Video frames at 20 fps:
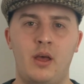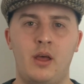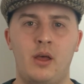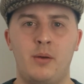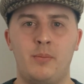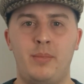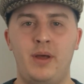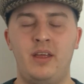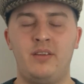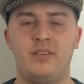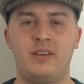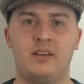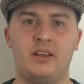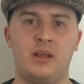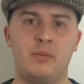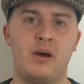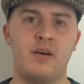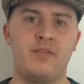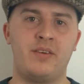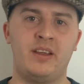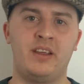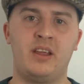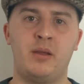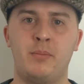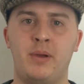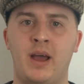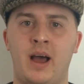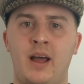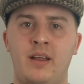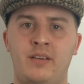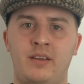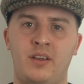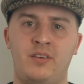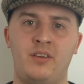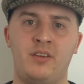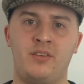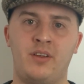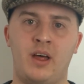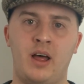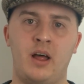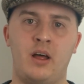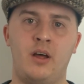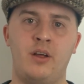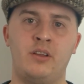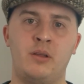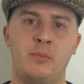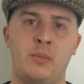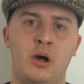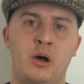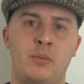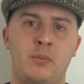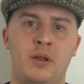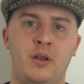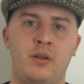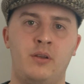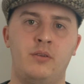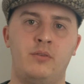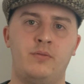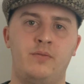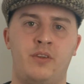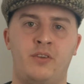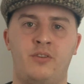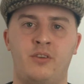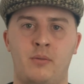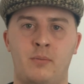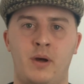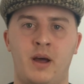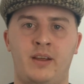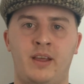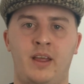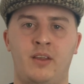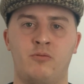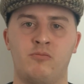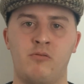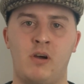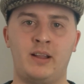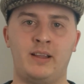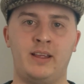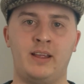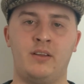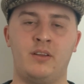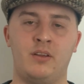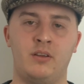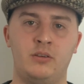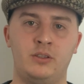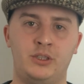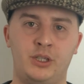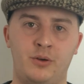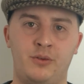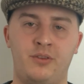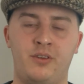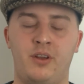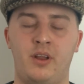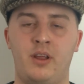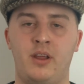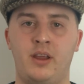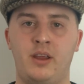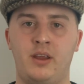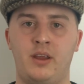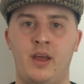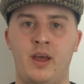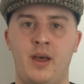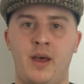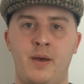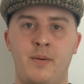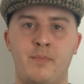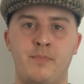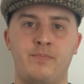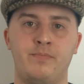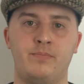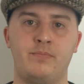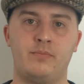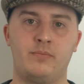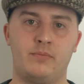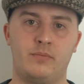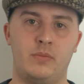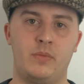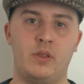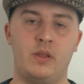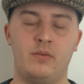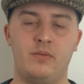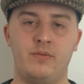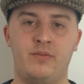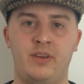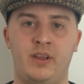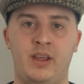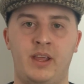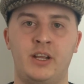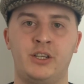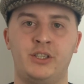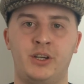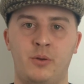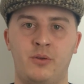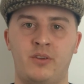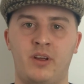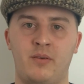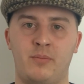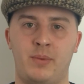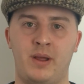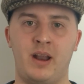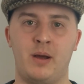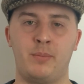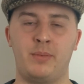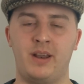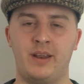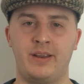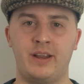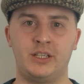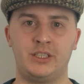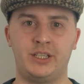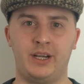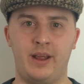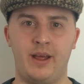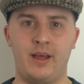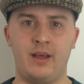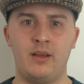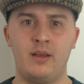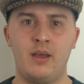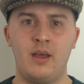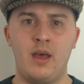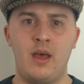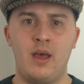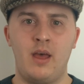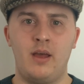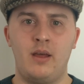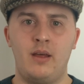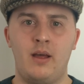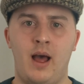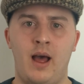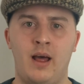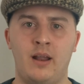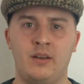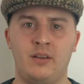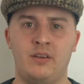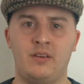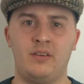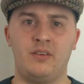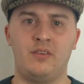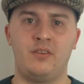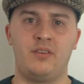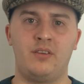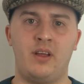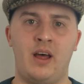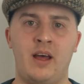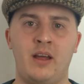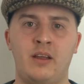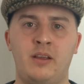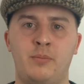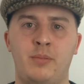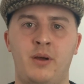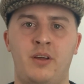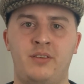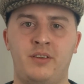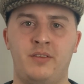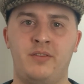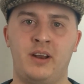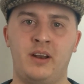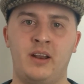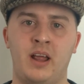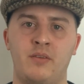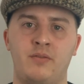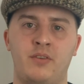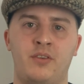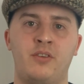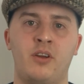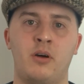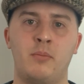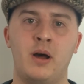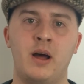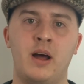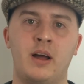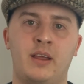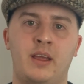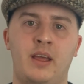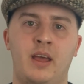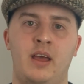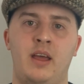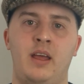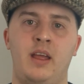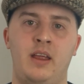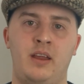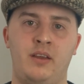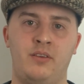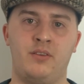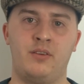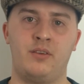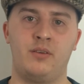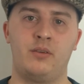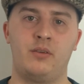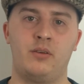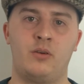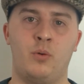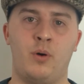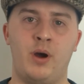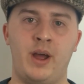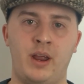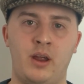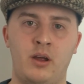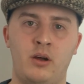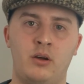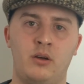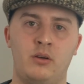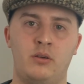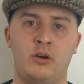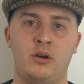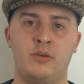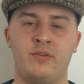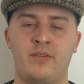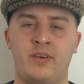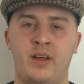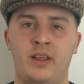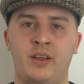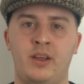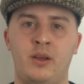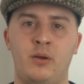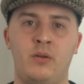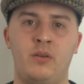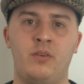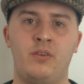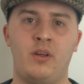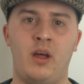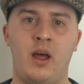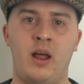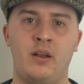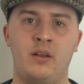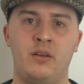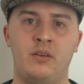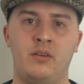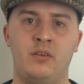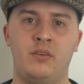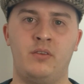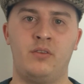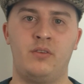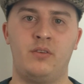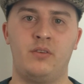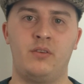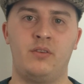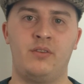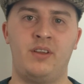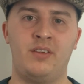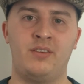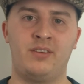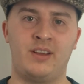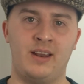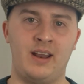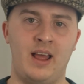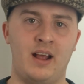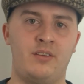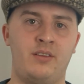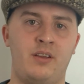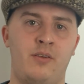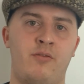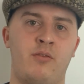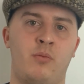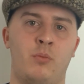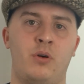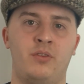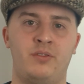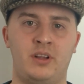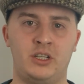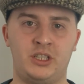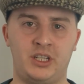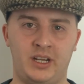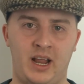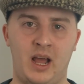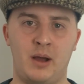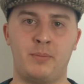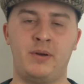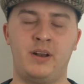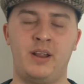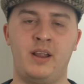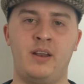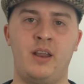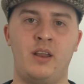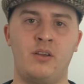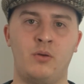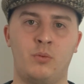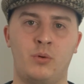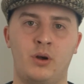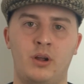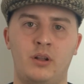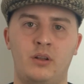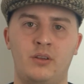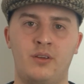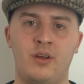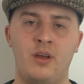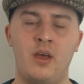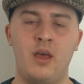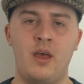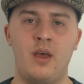Basically, my thinking behind this is that at the moment the stock market has rallied due to the issues that have been happening this year, and I personally think that the stock market is quite overvalued and disconnected from what's actually happening in the world.